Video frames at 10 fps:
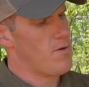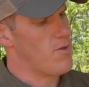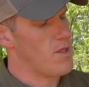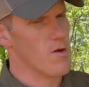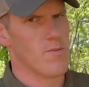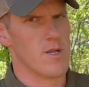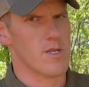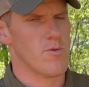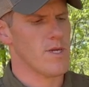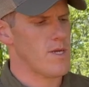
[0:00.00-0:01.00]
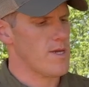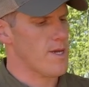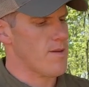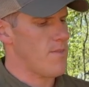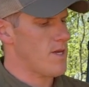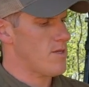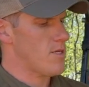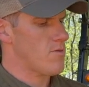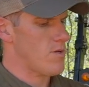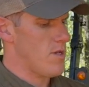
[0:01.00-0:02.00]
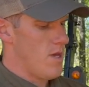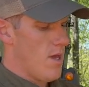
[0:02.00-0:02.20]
with a little bit of tweaking, I can make this one